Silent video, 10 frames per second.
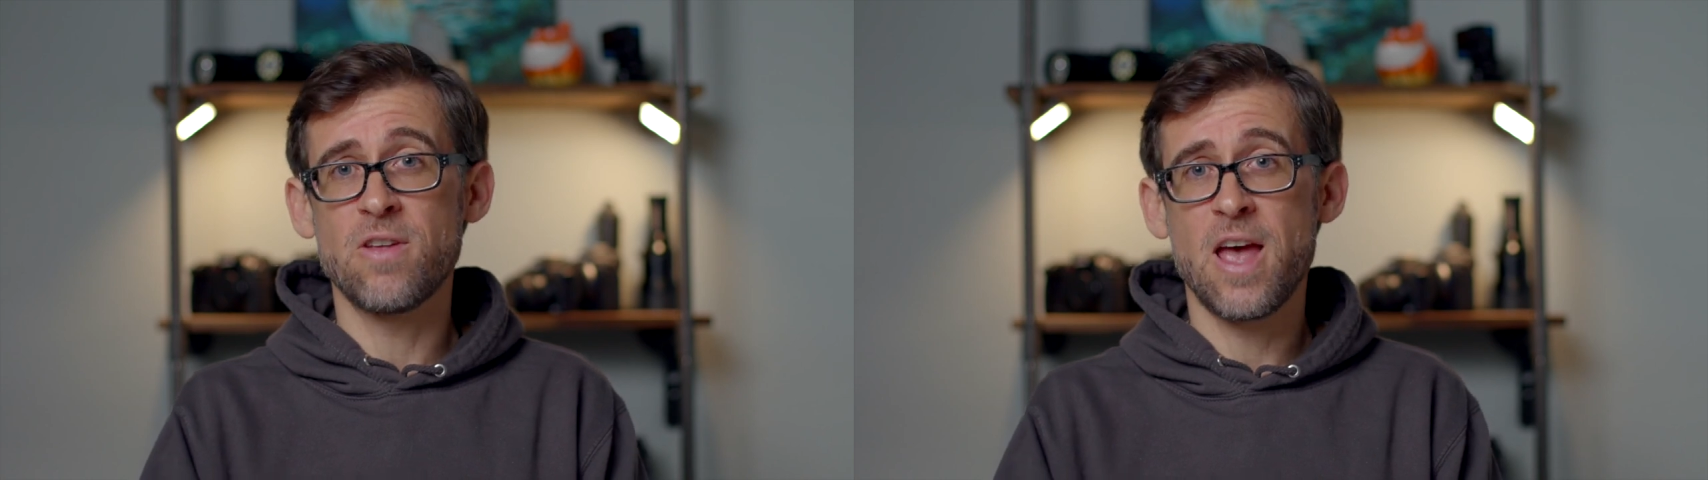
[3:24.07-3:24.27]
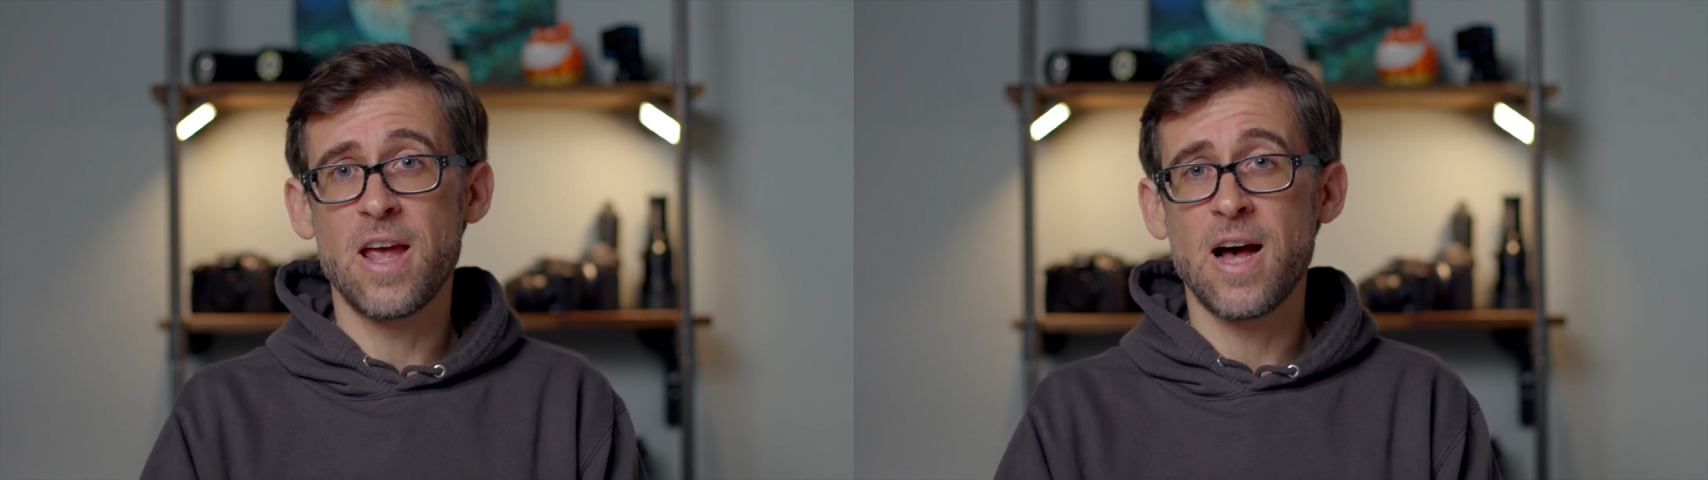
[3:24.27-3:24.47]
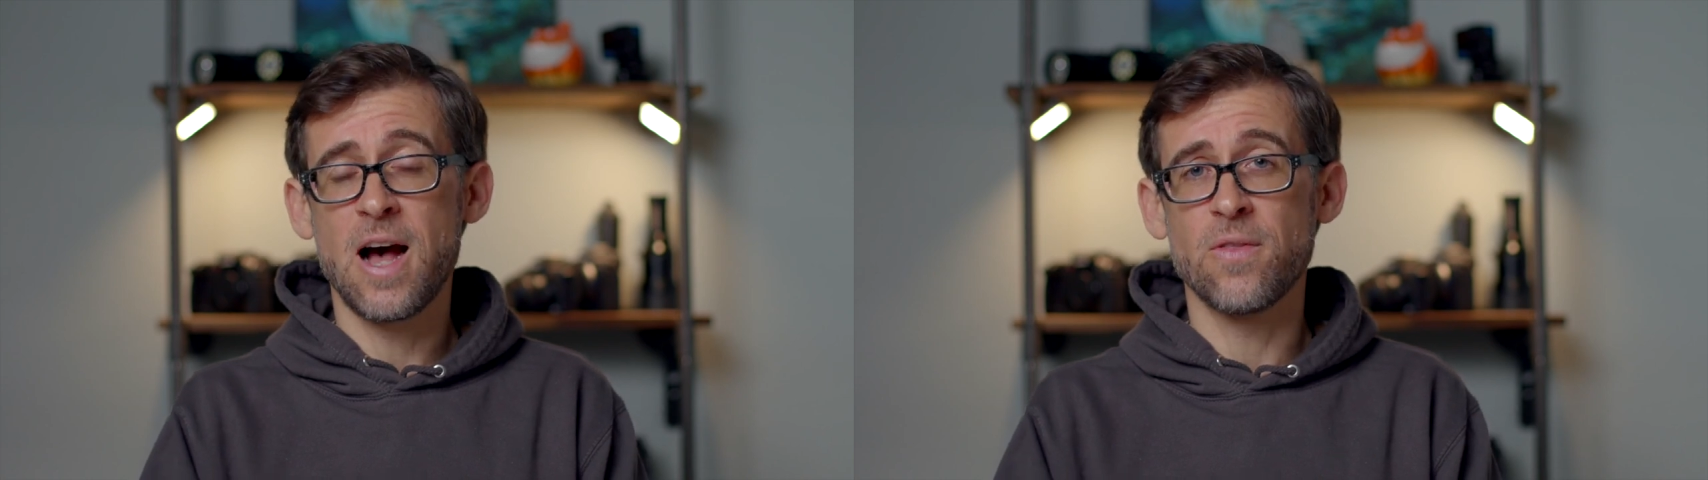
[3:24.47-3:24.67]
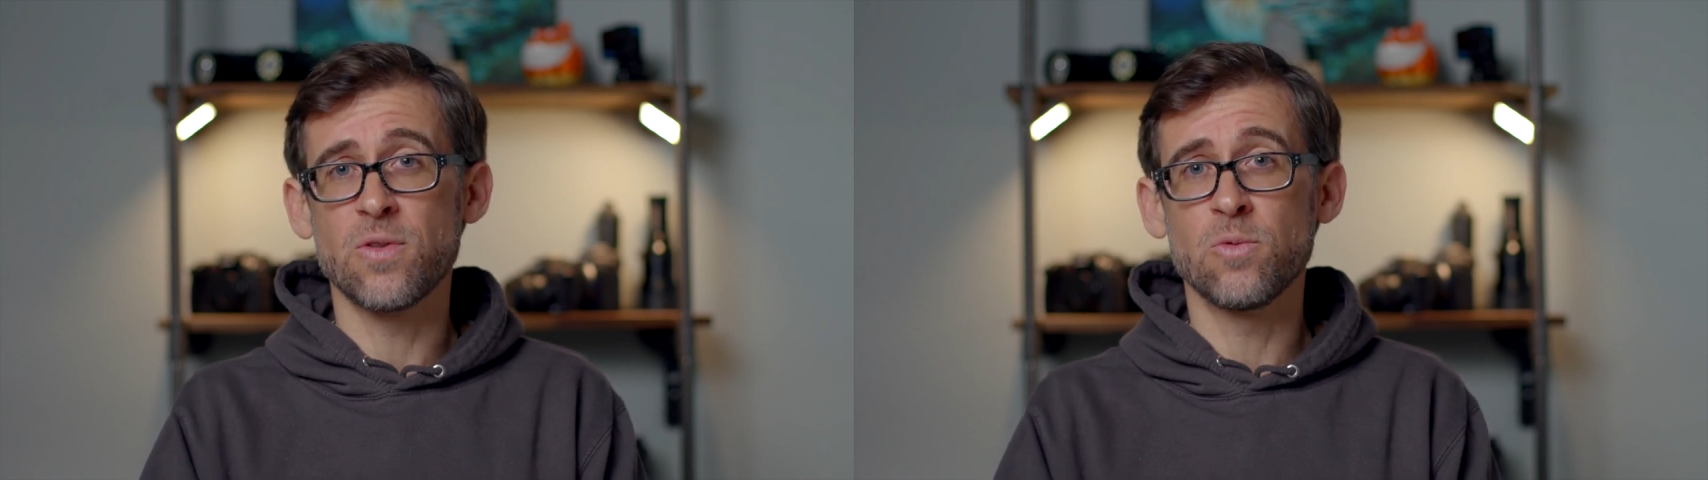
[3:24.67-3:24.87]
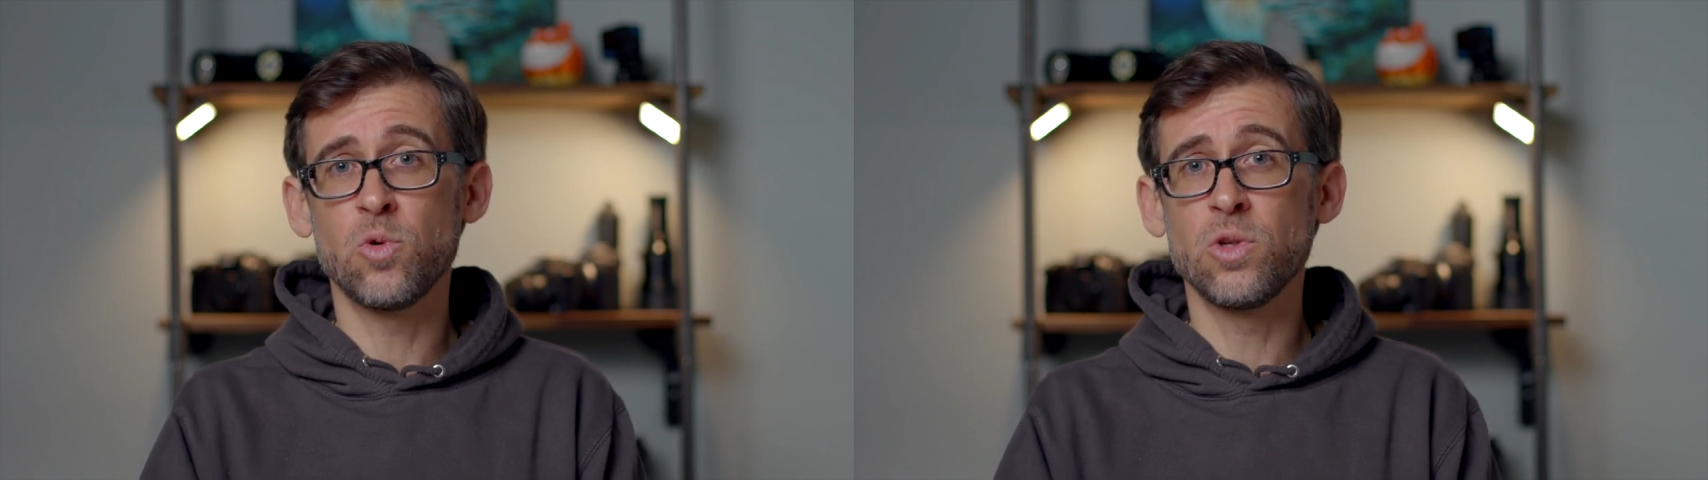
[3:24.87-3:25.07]
take
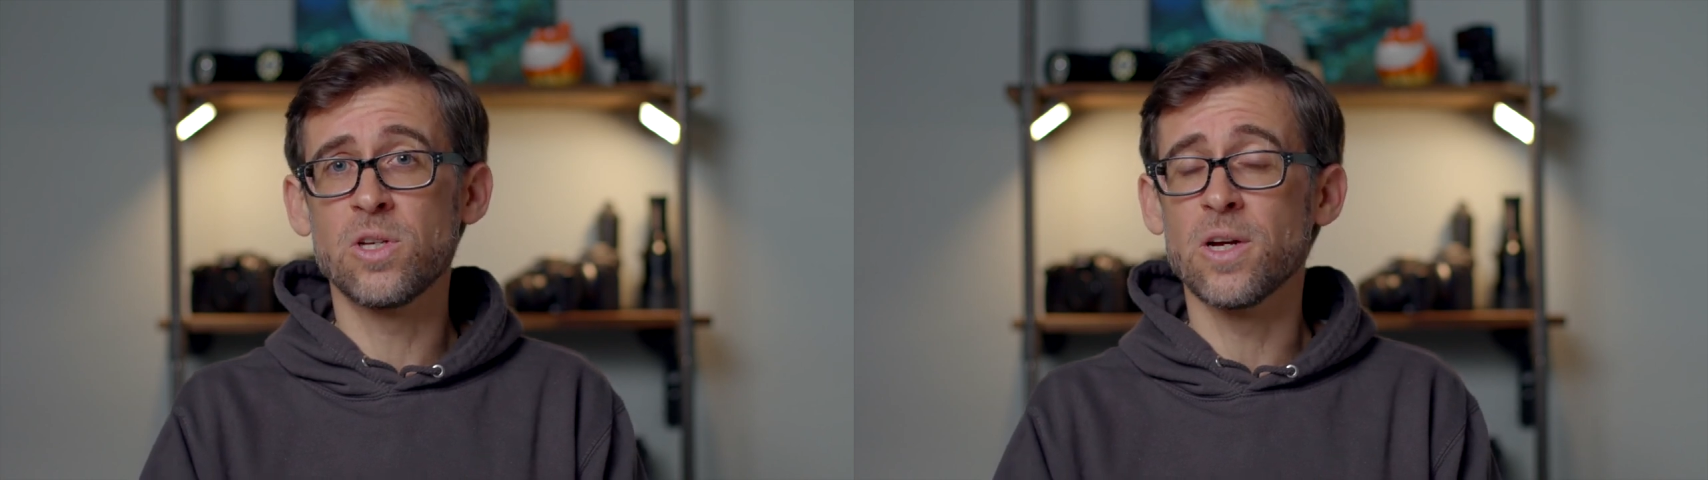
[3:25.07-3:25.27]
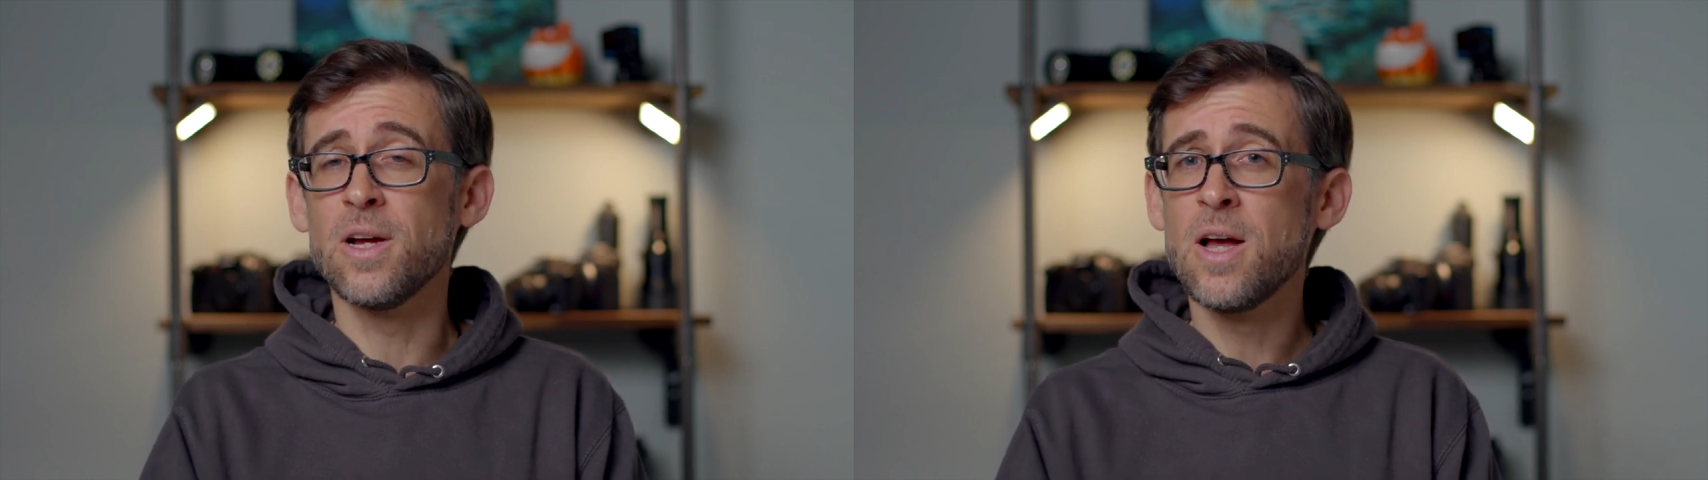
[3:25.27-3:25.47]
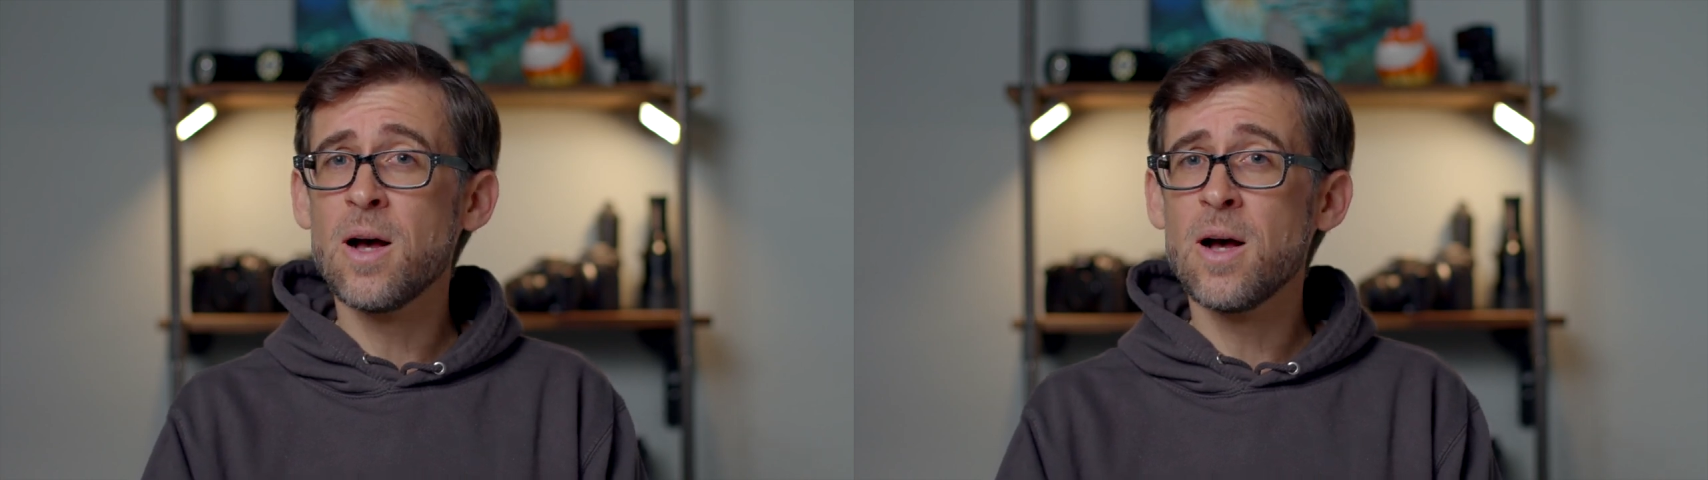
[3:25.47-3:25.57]
underwater.